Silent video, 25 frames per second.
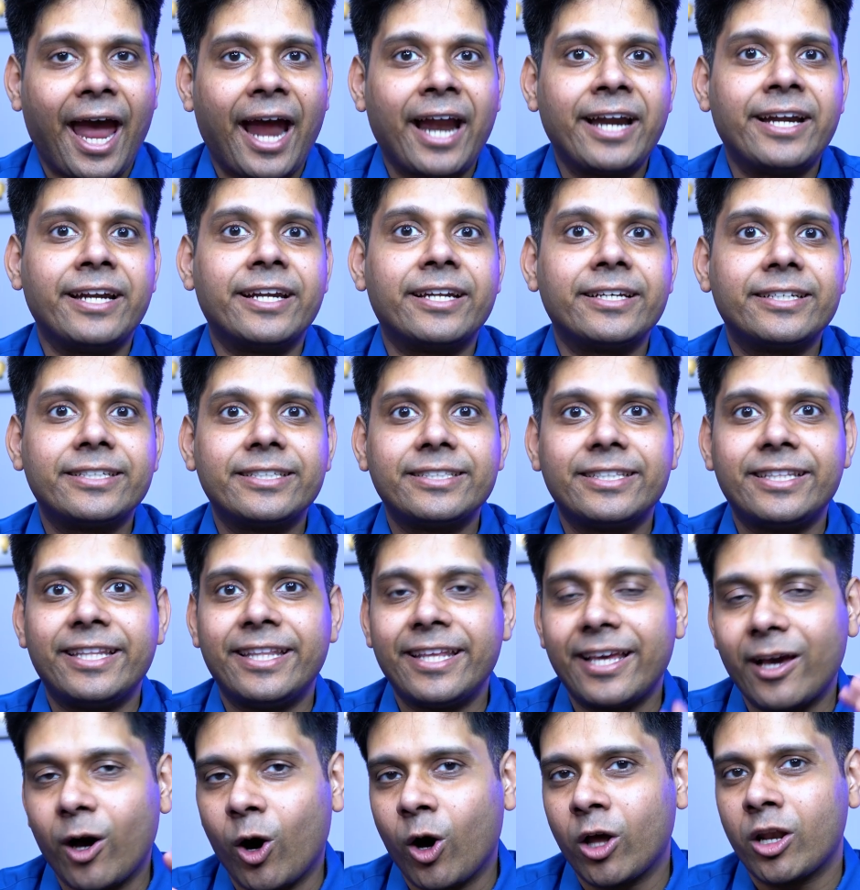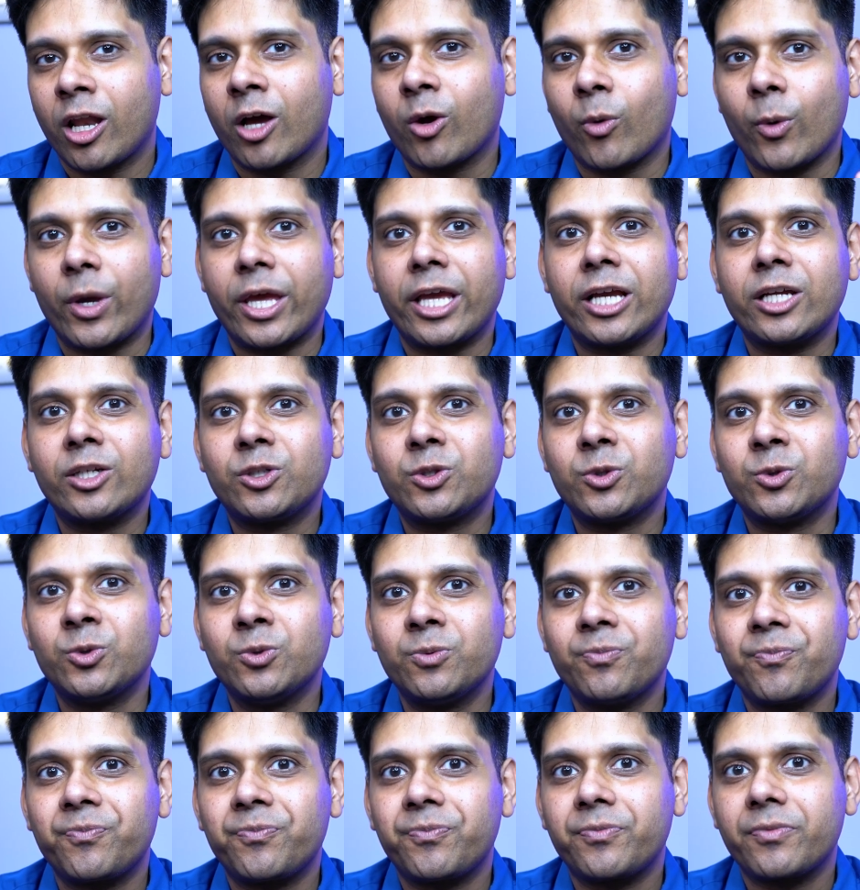and they all are going
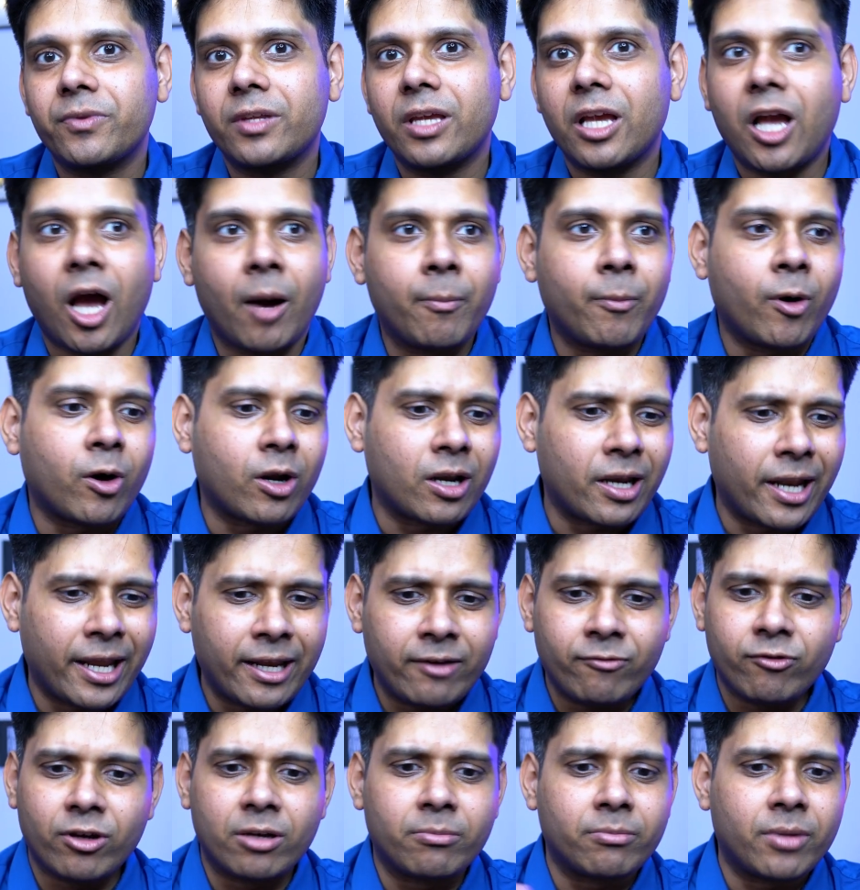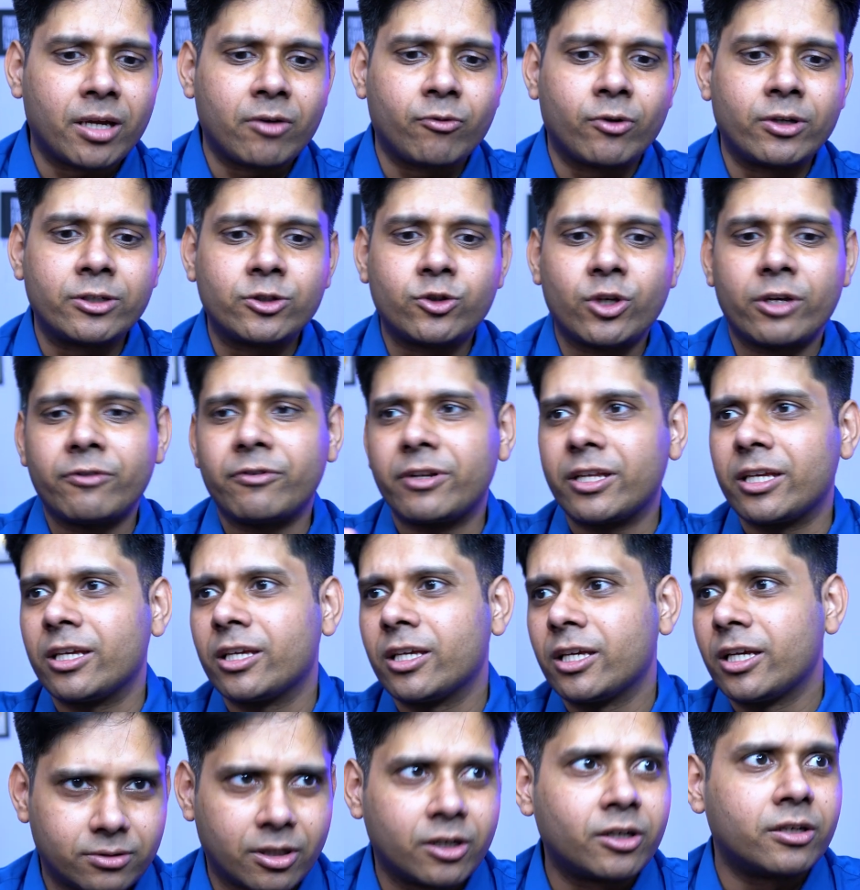to come online one by one. So
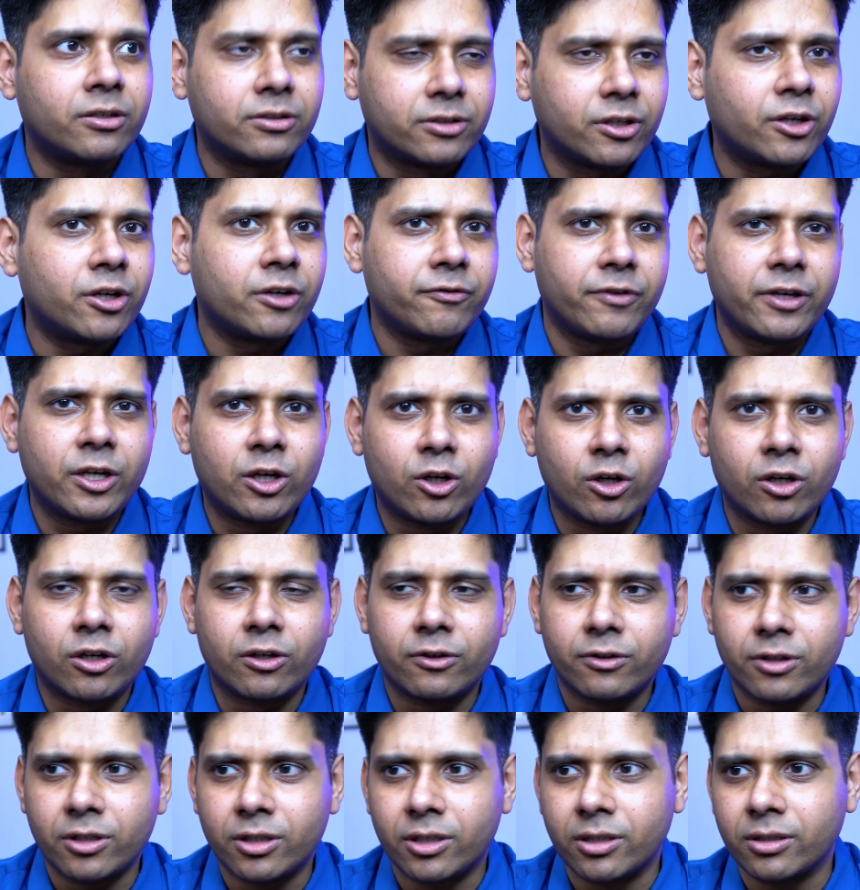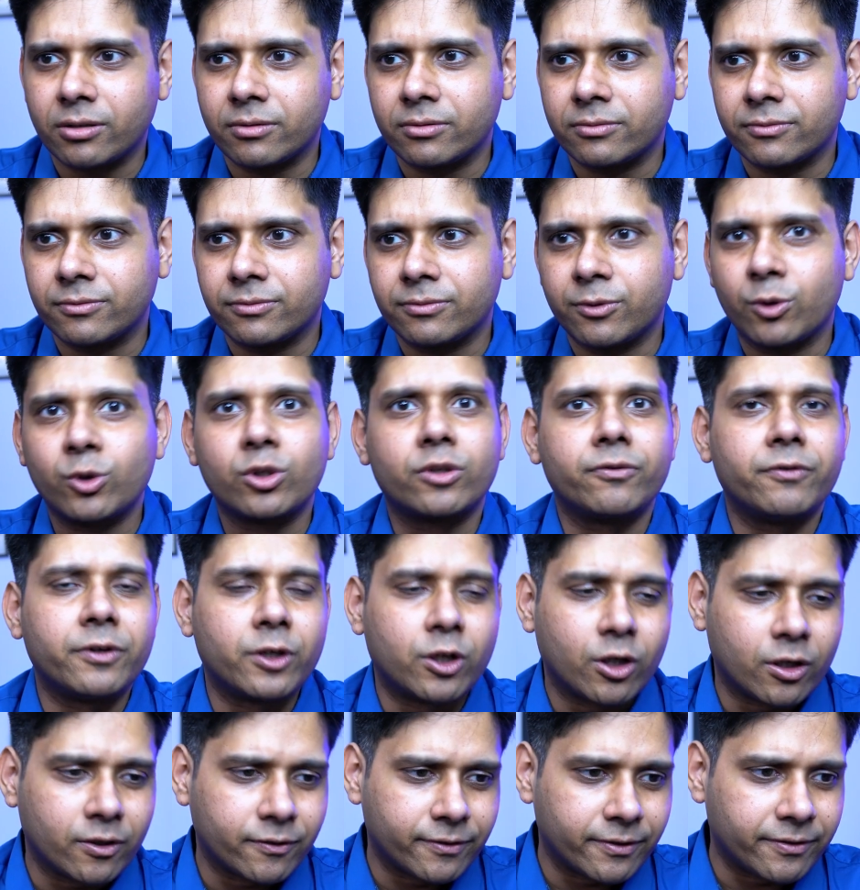every third week or fourth
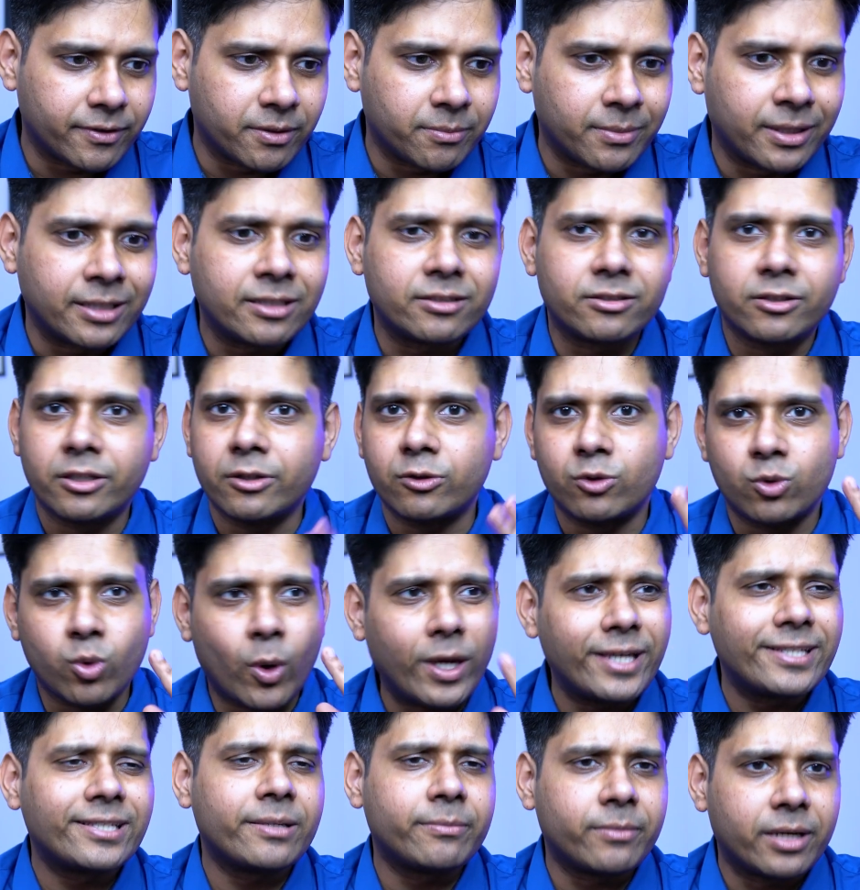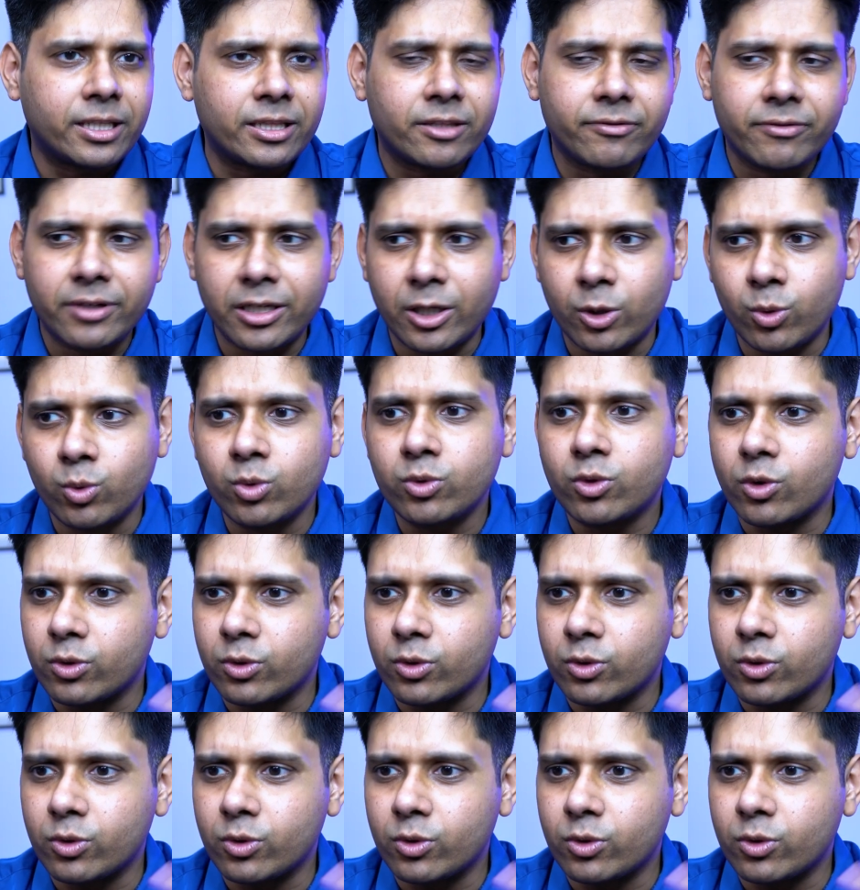week of every month, so twice a month we'll do.